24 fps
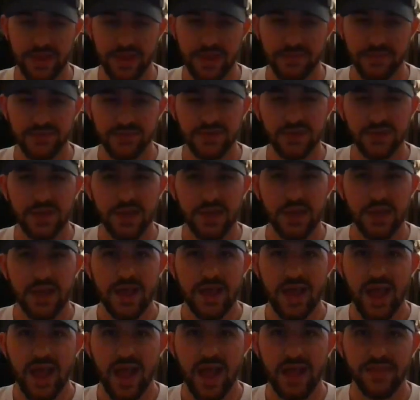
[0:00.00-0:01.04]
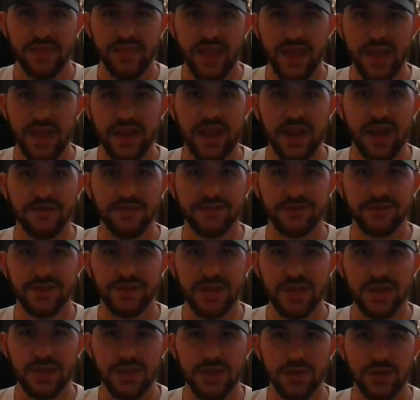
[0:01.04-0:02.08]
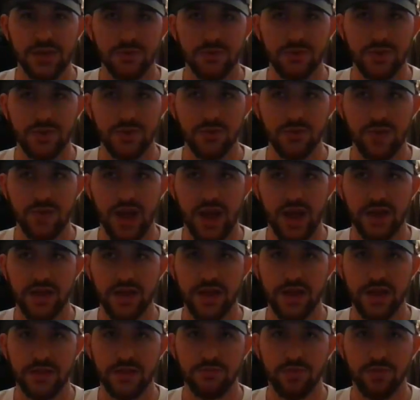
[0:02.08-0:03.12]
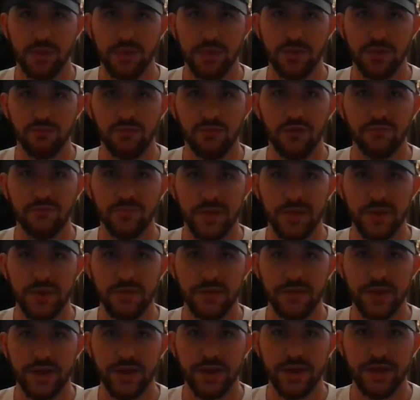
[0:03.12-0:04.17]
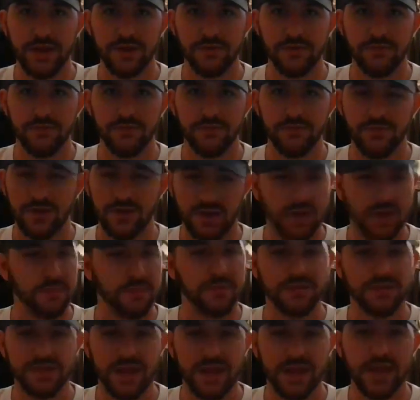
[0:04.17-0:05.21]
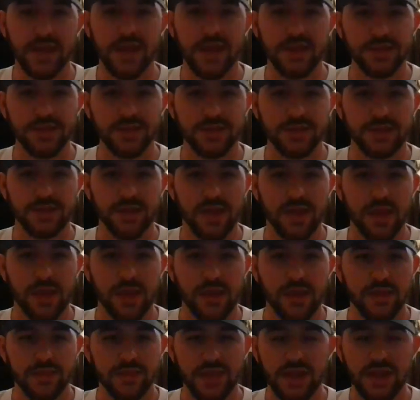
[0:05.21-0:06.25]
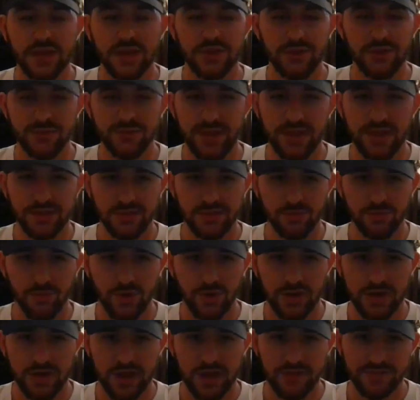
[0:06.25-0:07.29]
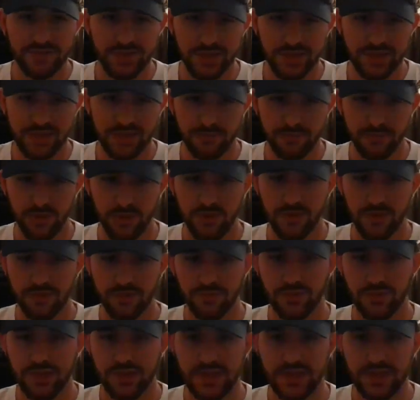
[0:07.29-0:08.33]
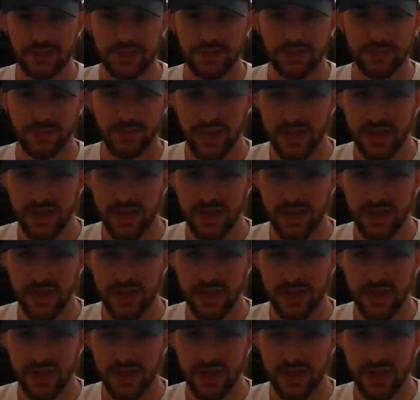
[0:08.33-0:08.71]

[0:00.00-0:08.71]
the Apes. And then obviously, you had a probably rough period of a couple of decades. Then in 2001, obviously Tim Burton released